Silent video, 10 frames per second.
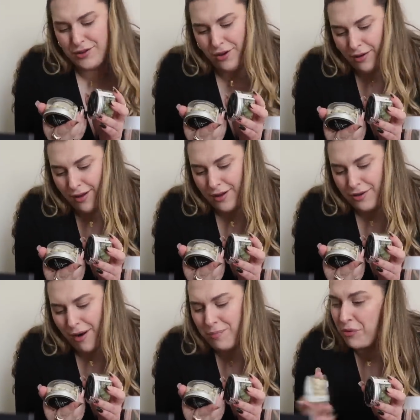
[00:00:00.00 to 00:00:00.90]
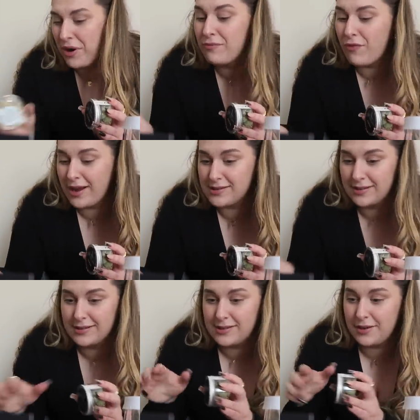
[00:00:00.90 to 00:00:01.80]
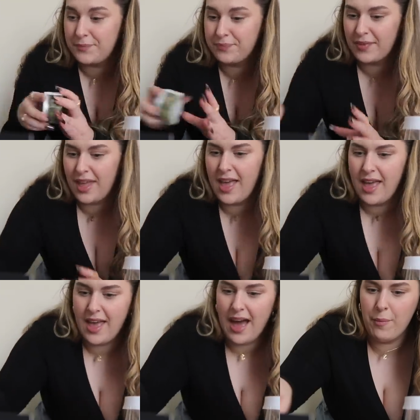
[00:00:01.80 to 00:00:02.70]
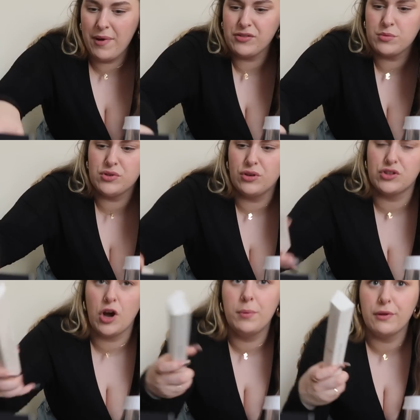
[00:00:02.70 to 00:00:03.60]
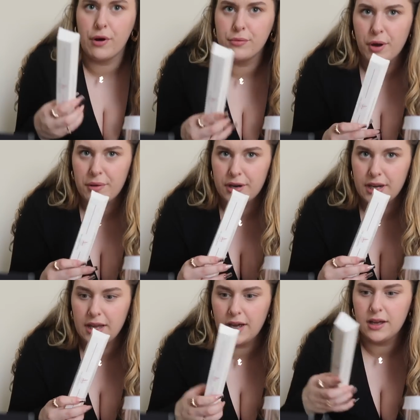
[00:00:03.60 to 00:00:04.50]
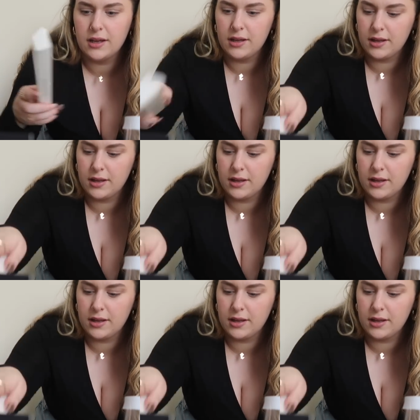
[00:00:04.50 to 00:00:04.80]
Yogurt, cranberry and raisins. And we have some sort of Toblerone going on here.